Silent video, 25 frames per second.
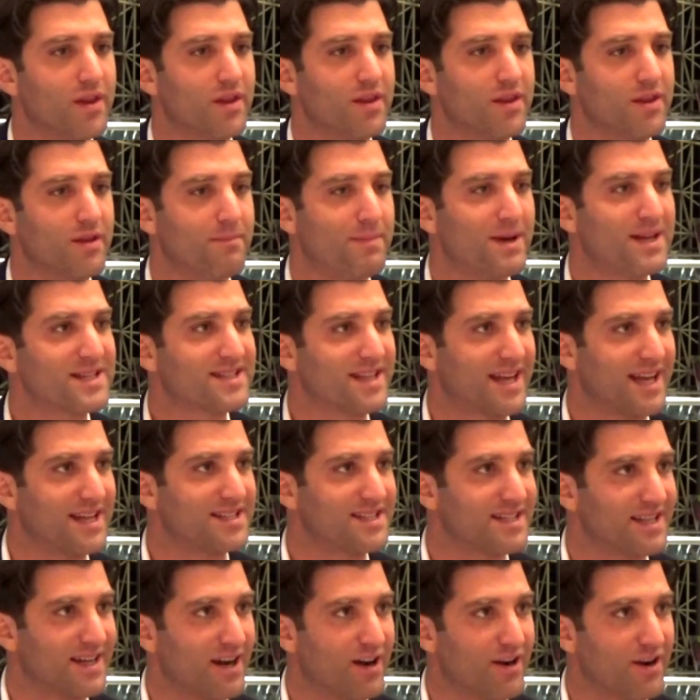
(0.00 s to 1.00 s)
the best case
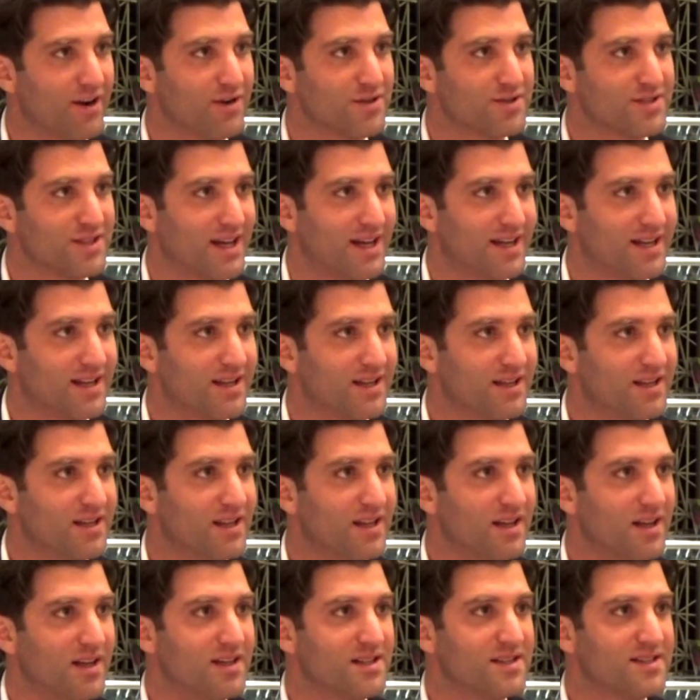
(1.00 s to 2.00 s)
scenario is that
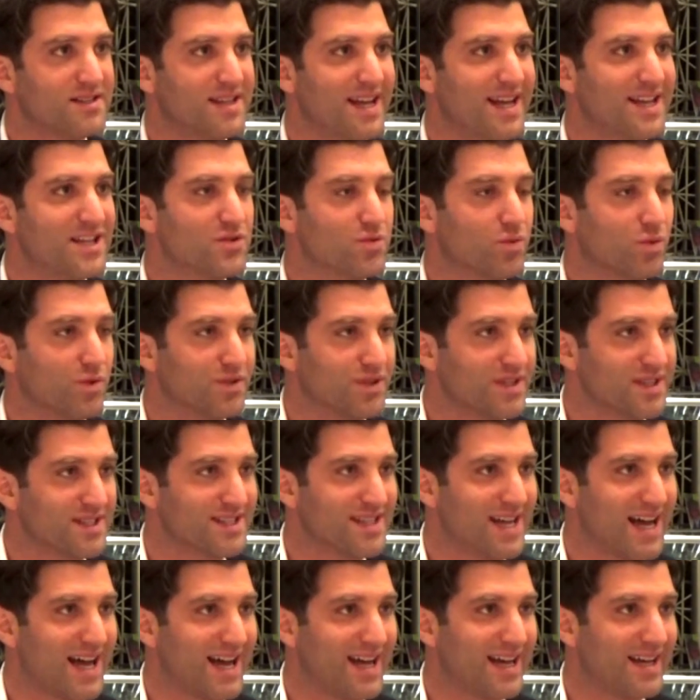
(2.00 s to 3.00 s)
states will
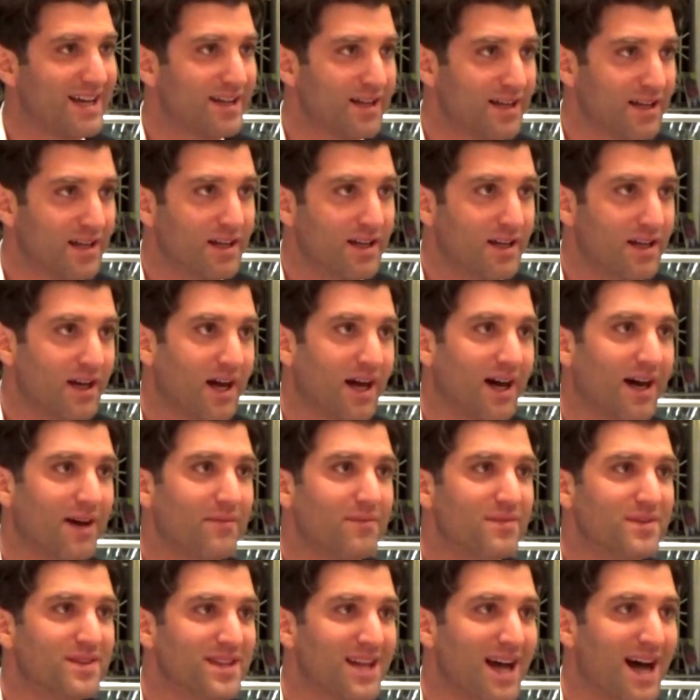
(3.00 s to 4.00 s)
decide
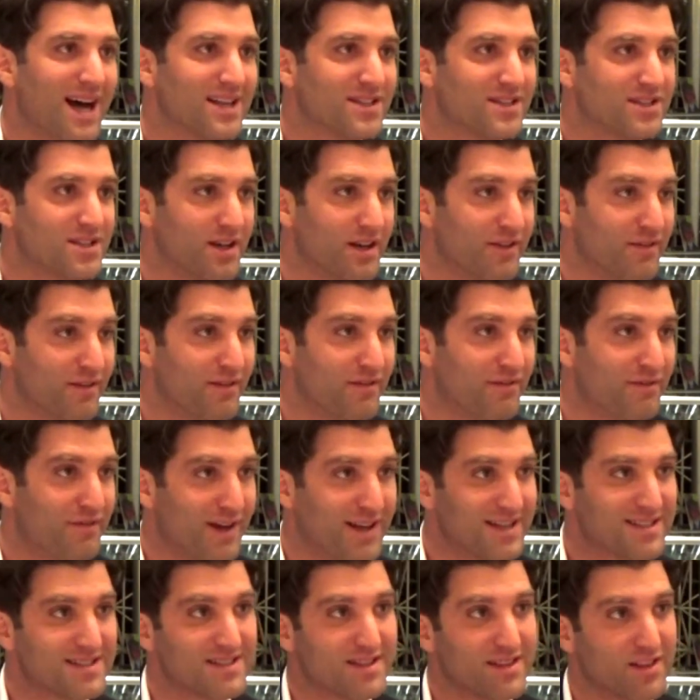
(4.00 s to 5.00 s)
not to
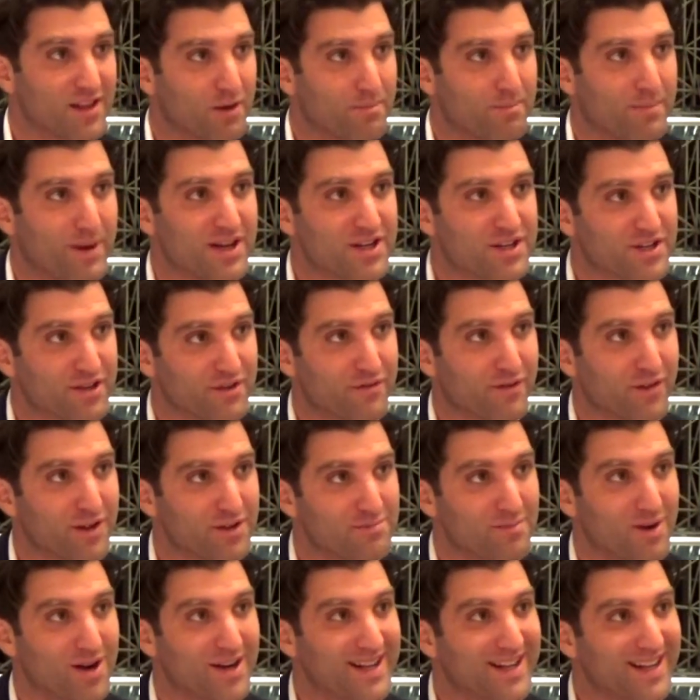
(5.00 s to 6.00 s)
invest their pension
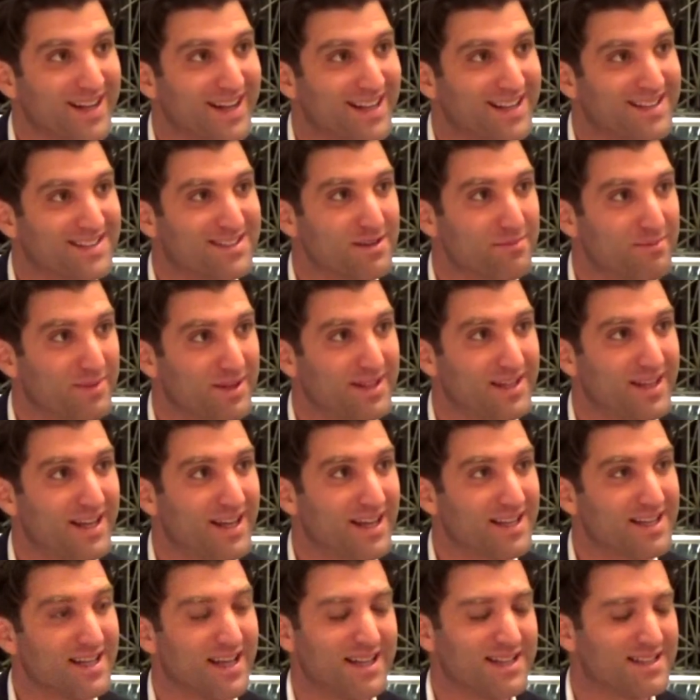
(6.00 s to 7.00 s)
fund money into
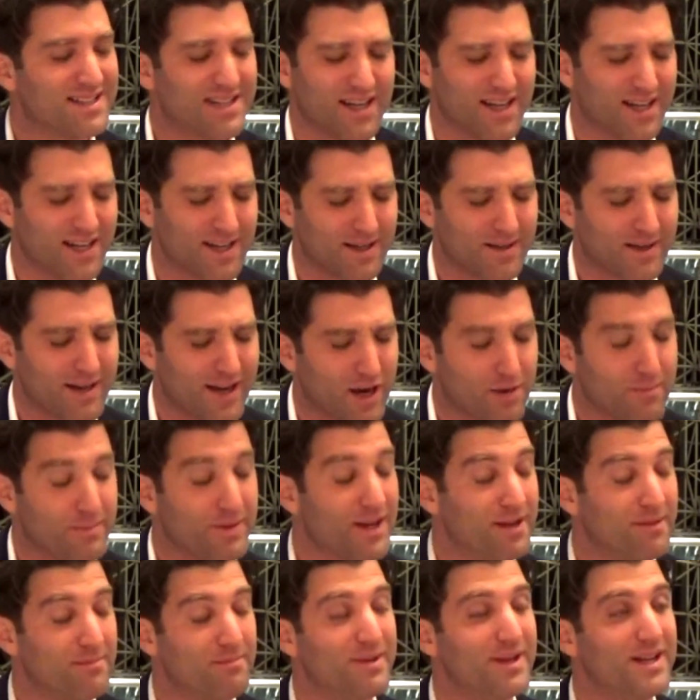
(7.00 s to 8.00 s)

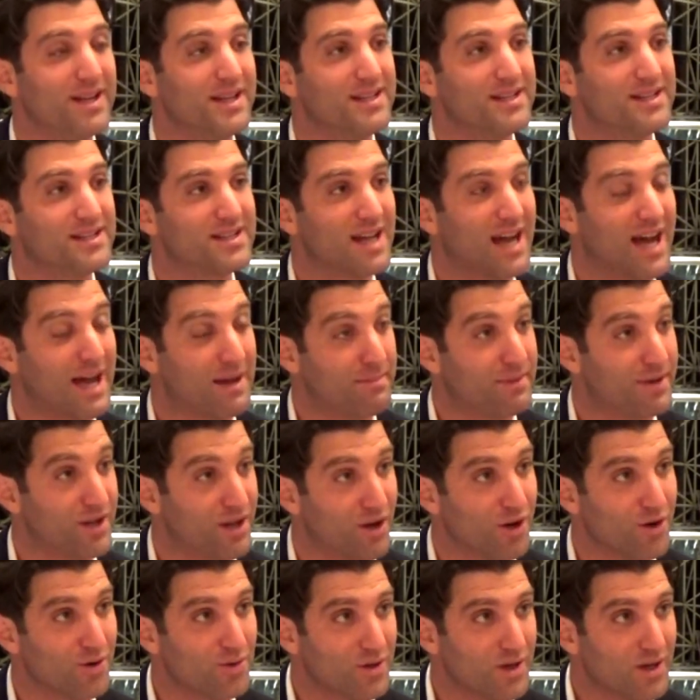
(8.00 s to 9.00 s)
Airbnb's
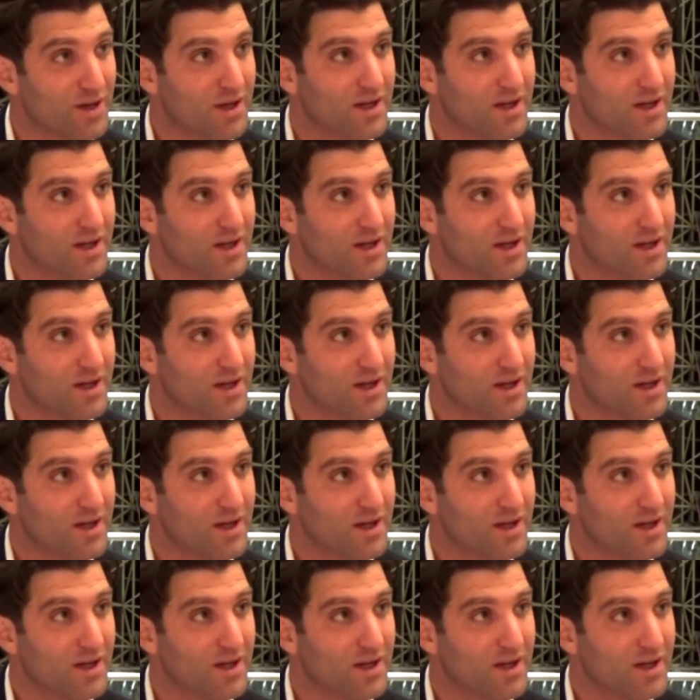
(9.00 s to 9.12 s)
IPO.